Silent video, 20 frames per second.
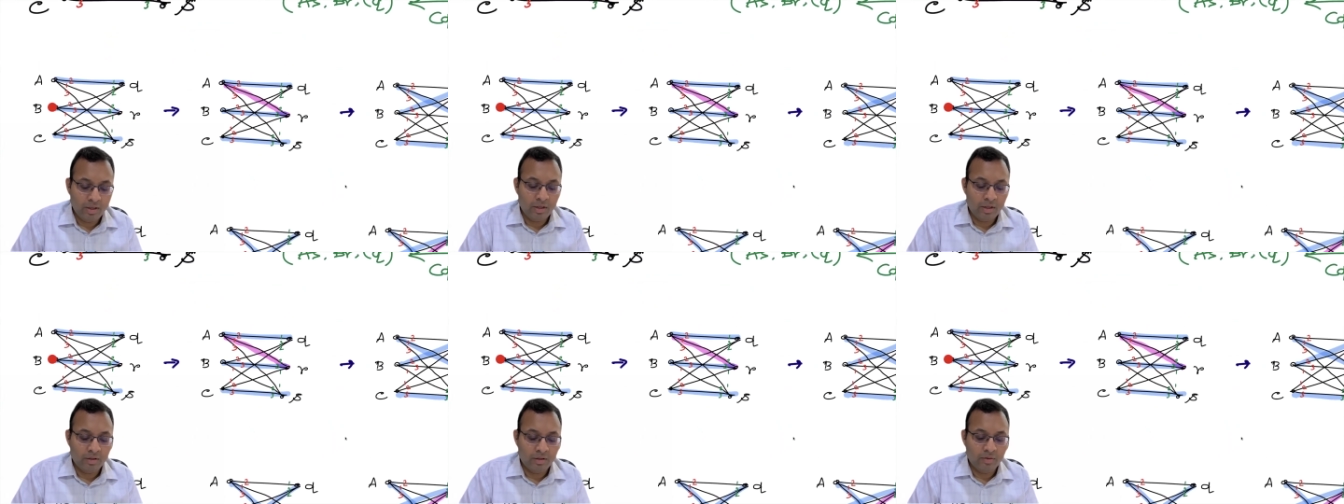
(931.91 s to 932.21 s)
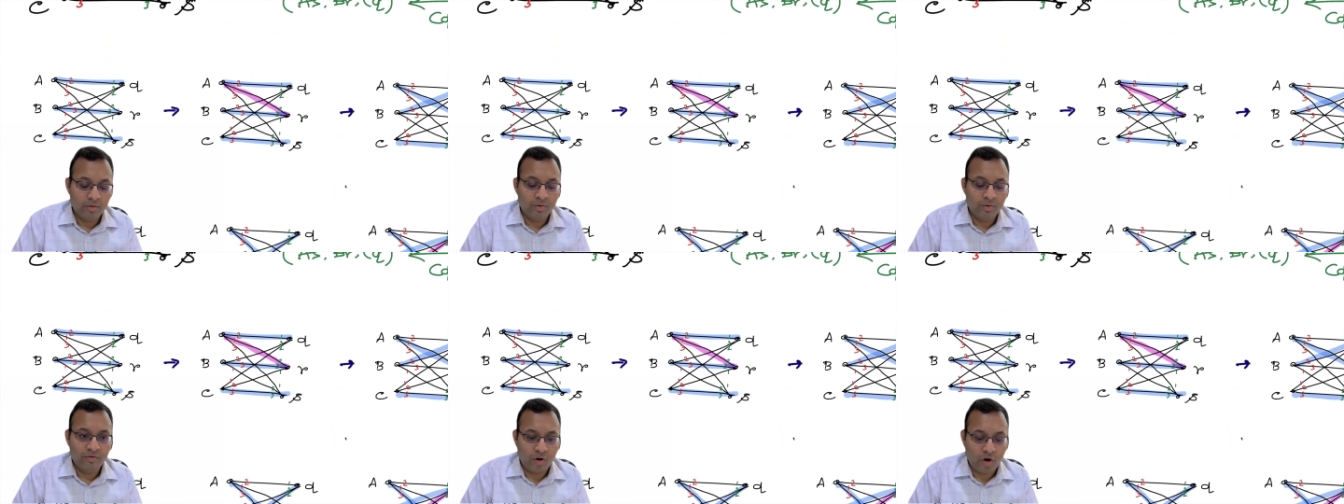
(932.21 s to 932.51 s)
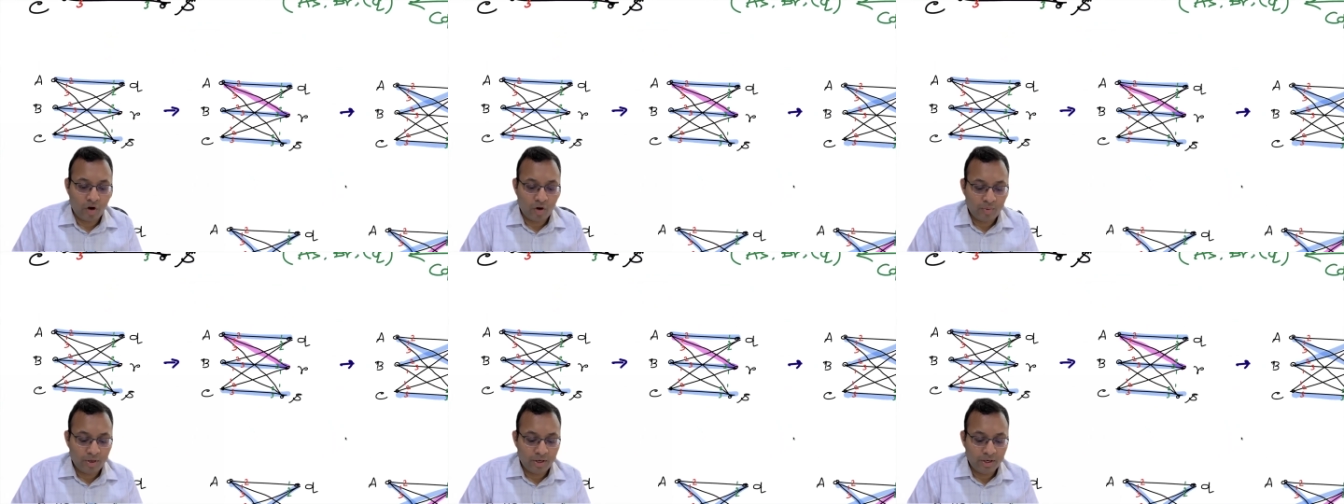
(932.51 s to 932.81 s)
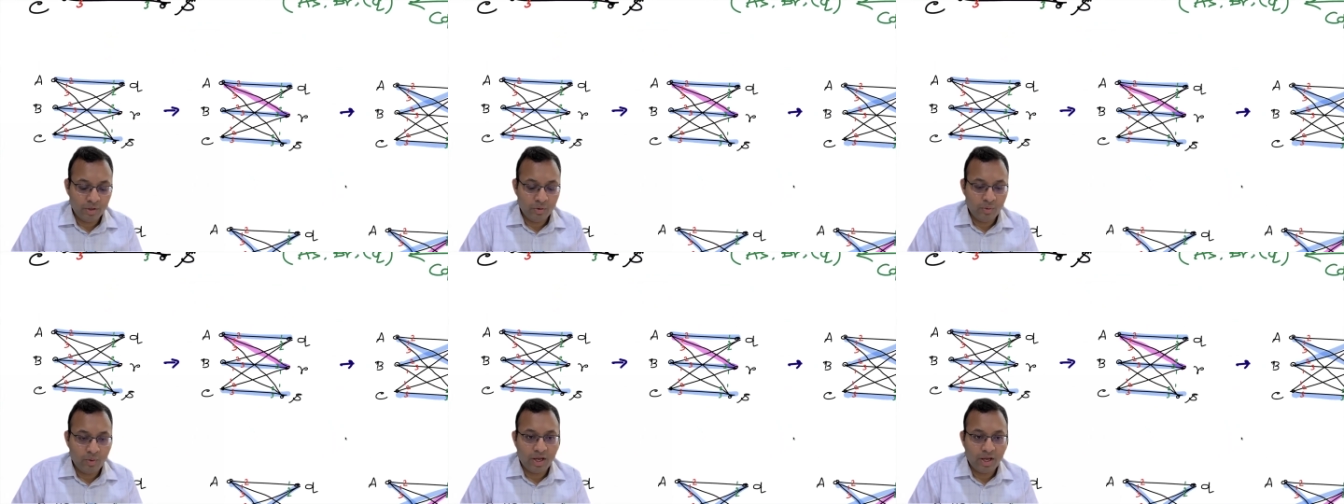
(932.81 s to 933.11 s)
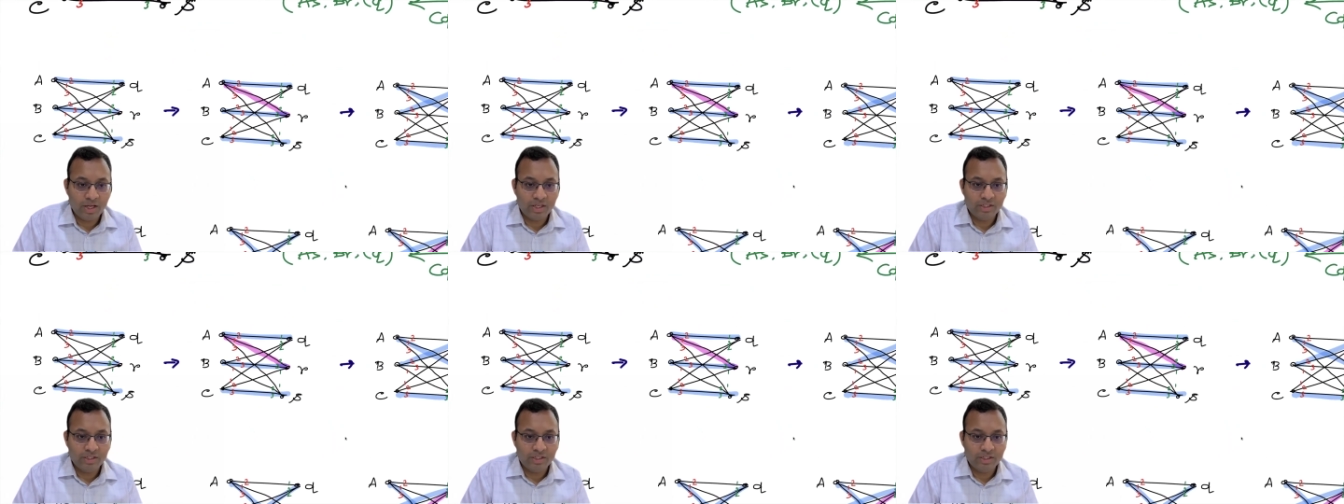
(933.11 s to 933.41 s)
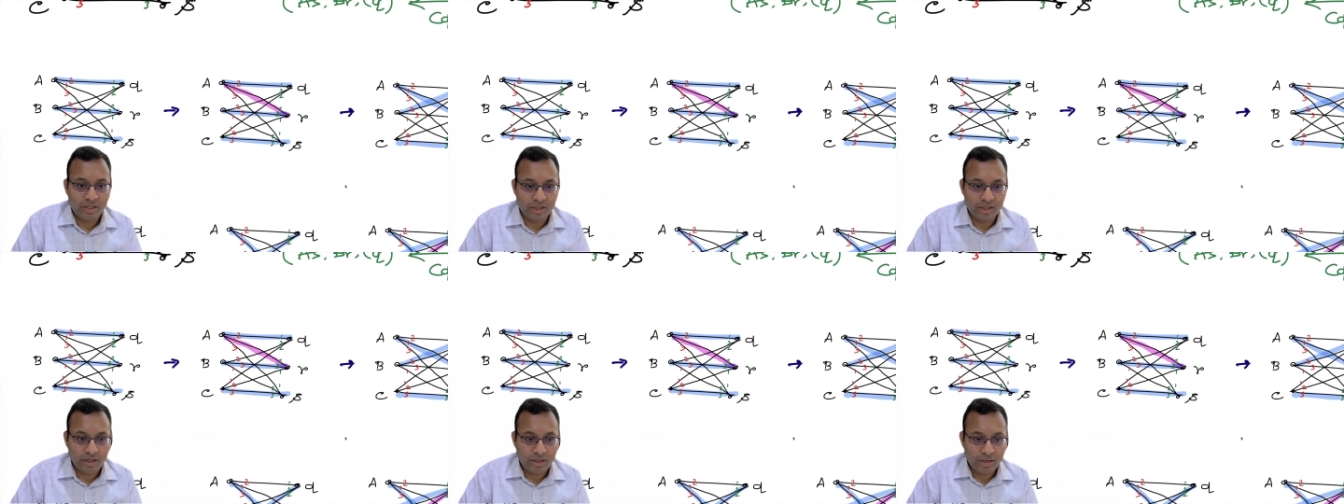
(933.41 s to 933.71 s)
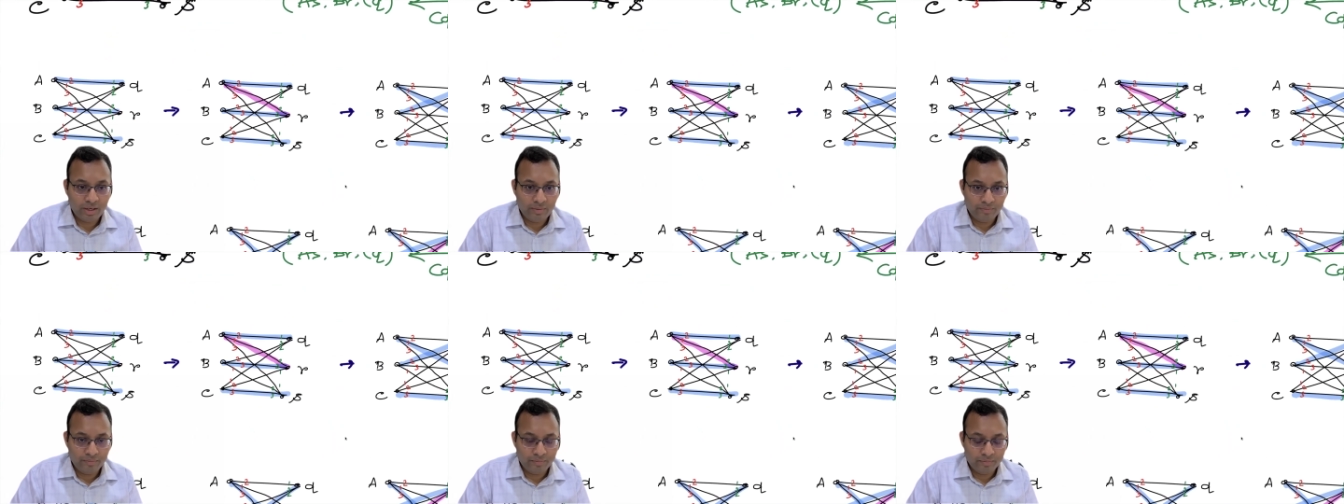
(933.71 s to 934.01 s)
So we'll form a new edge
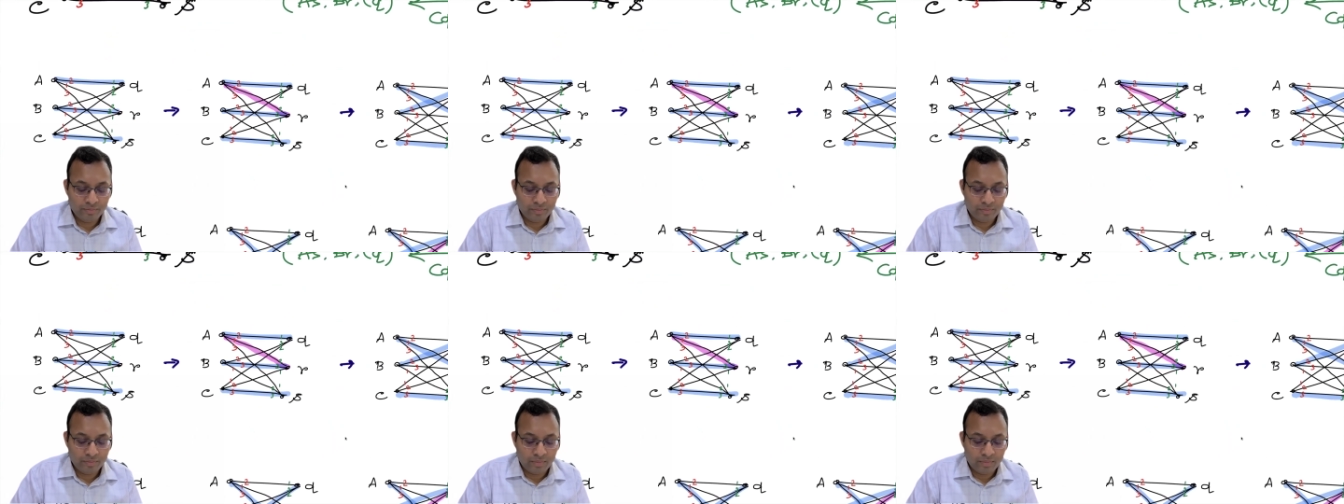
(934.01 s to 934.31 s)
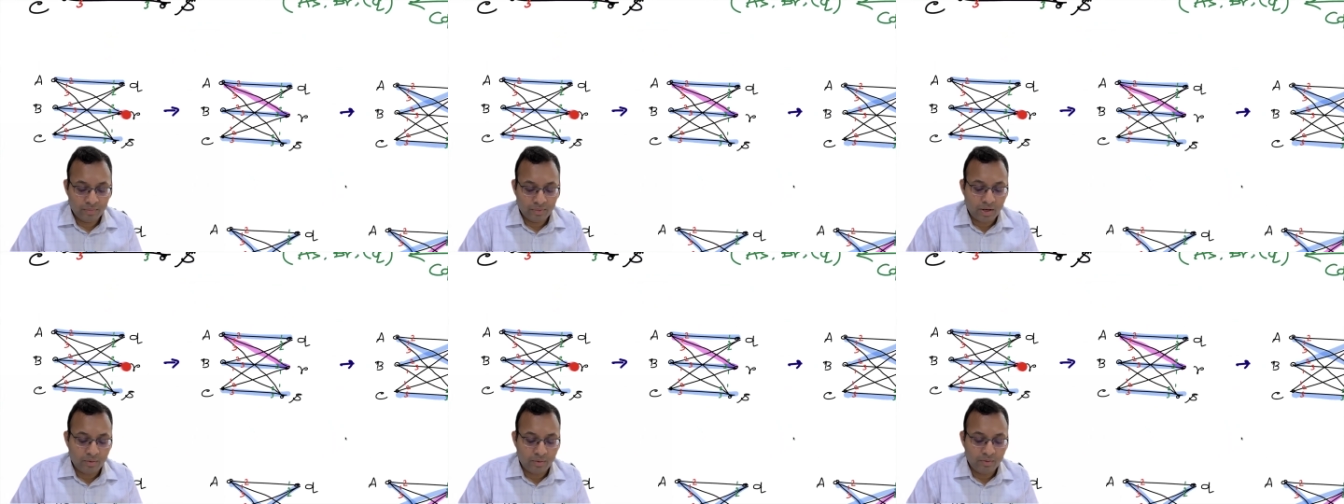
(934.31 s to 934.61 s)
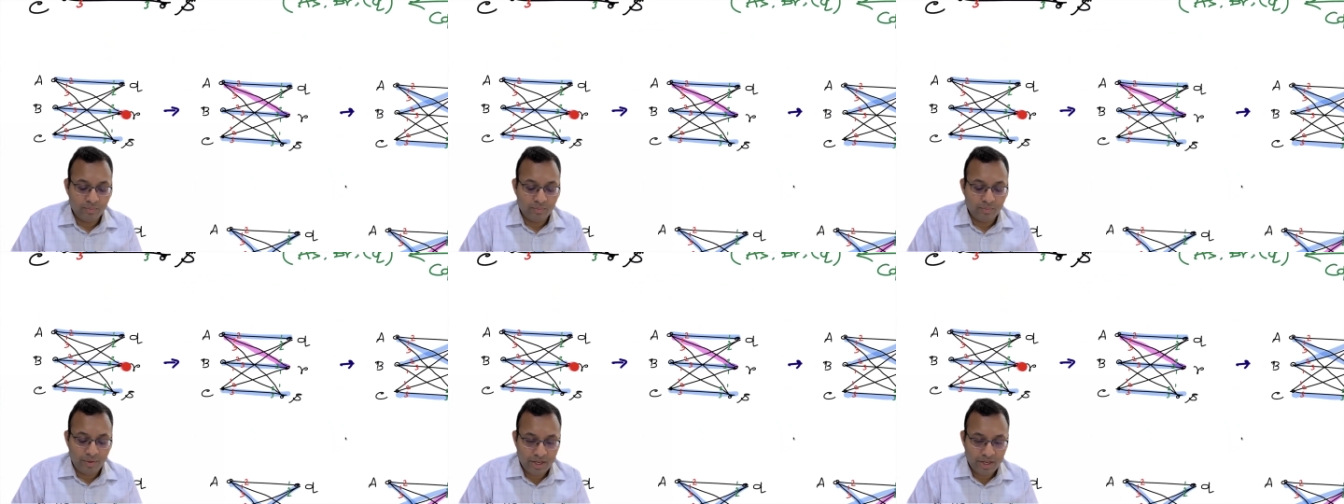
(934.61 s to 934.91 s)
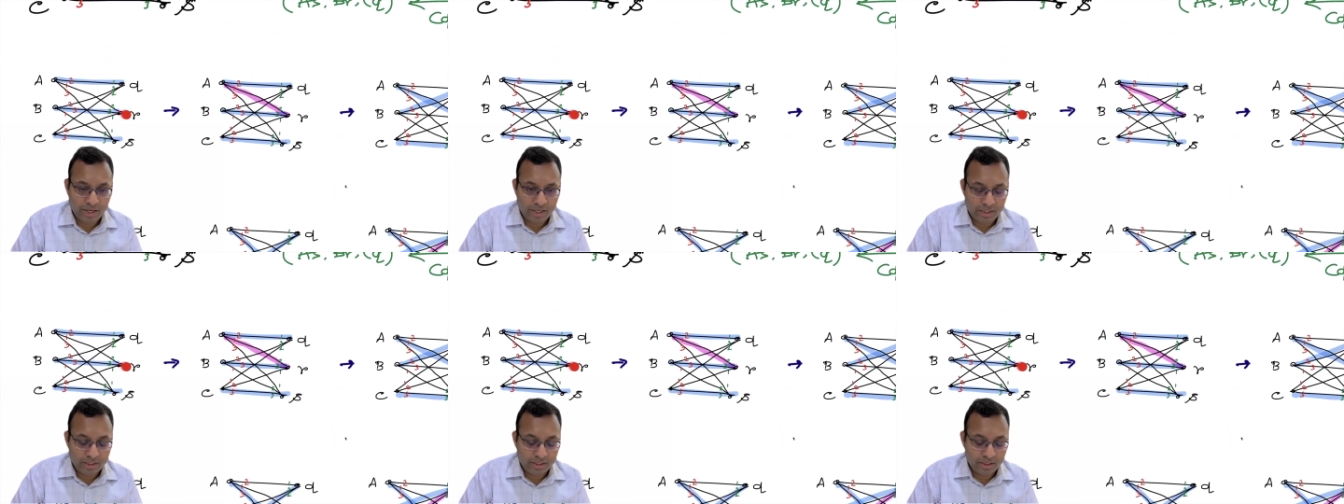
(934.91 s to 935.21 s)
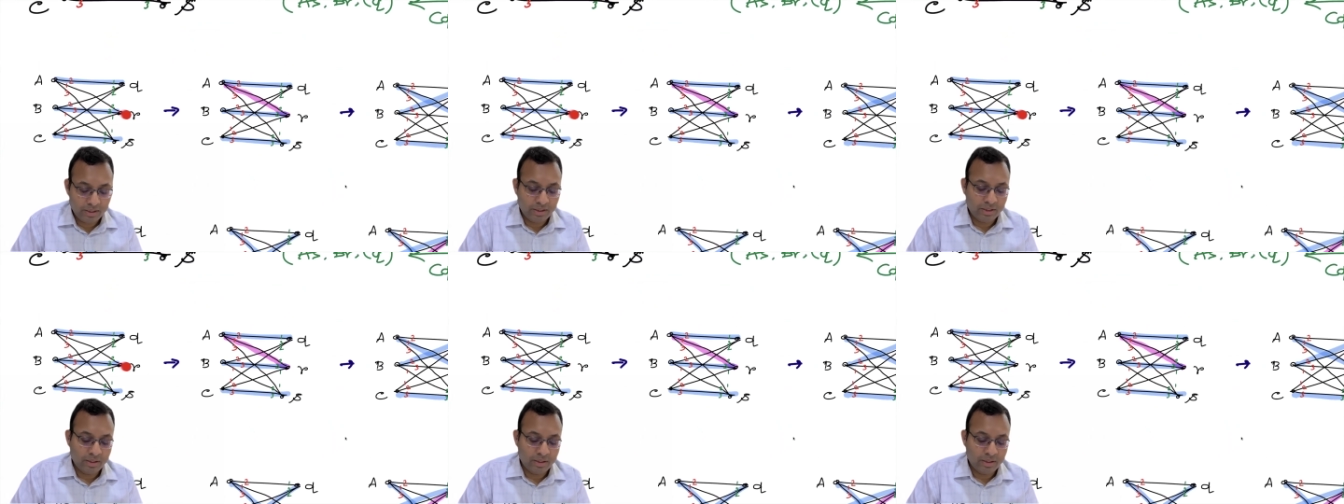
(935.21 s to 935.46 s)
AR and we'll break it